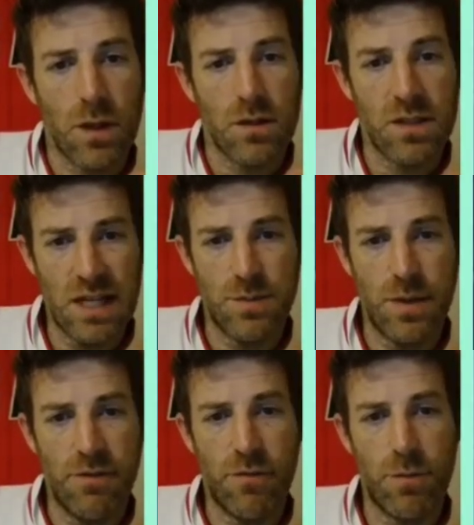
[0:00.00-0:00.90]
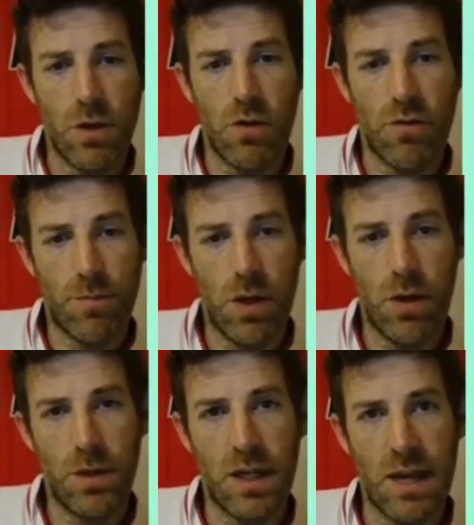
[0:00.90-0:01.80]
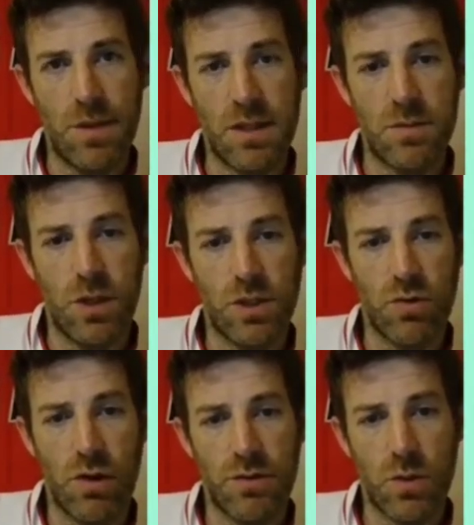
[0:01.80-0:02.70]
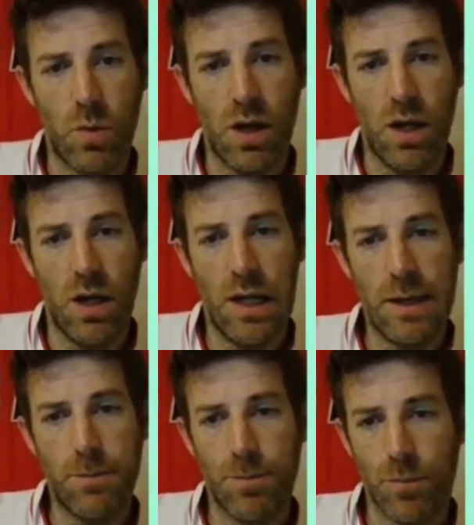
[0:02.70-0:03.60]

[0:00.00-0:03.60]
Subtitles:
Salah's been in from the off. Palmer came into my draft quite early.